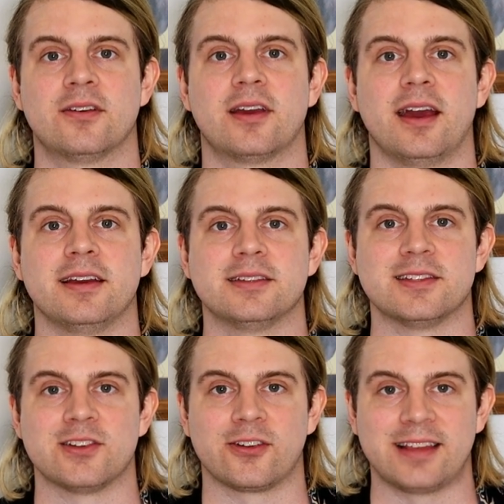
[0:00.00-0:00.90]
Okay,
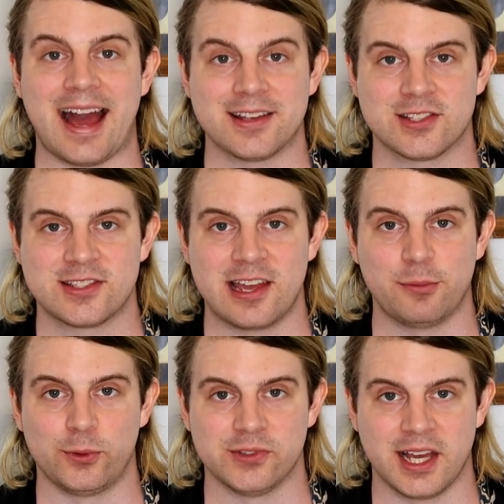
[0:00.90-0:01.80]
this is our last
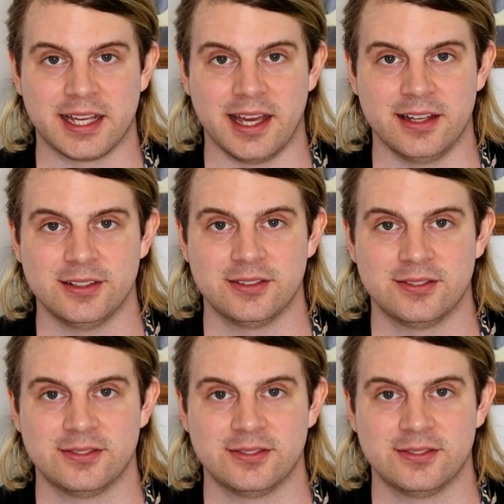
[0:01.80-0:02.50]
stable decade.